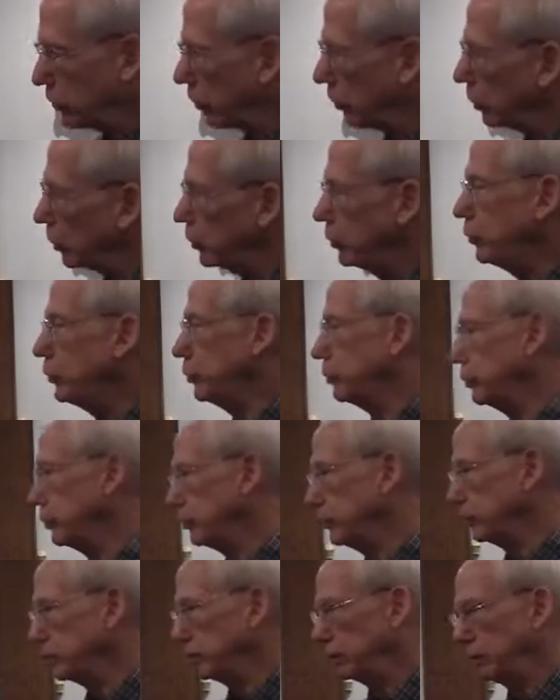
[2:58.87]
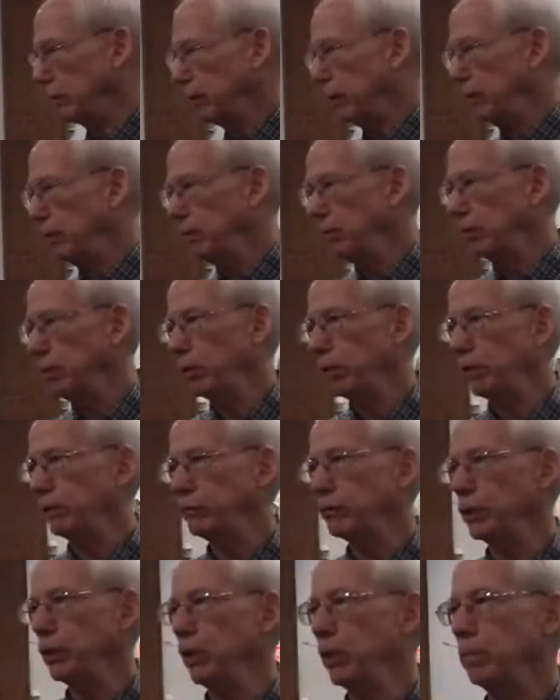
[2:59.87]
clues in the book of
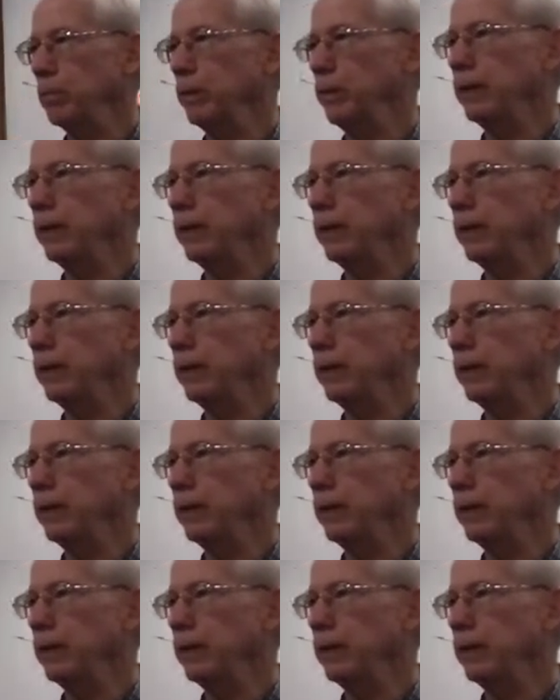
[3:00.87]
Job